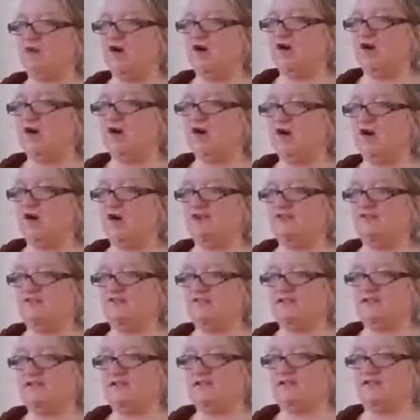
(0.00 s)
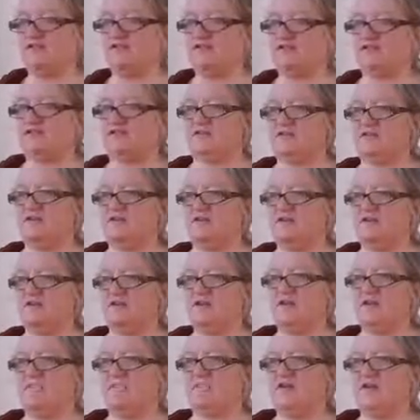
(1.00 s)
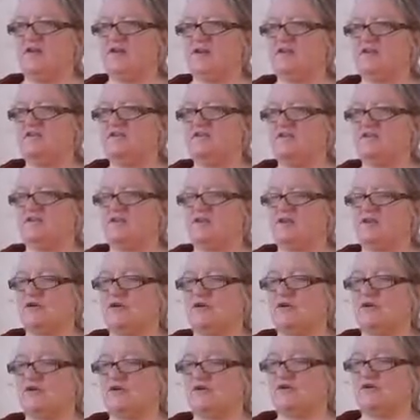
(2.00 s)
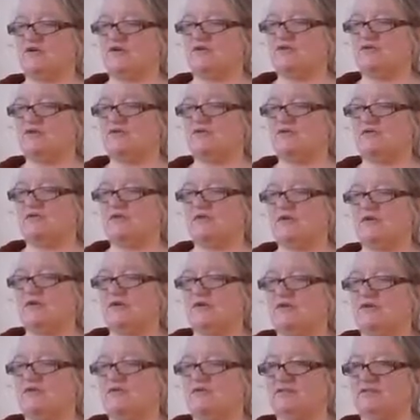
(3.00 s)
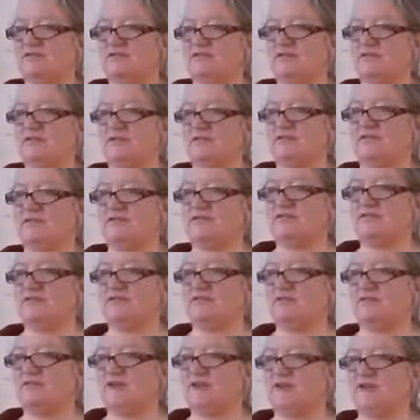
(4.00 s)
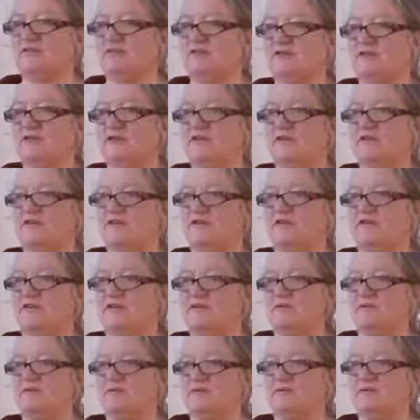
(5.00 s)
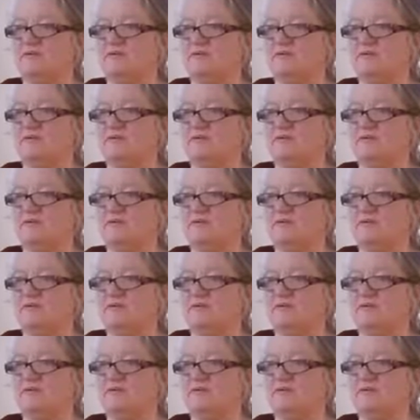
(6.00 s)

all the layers of this earth and through it into the unknown.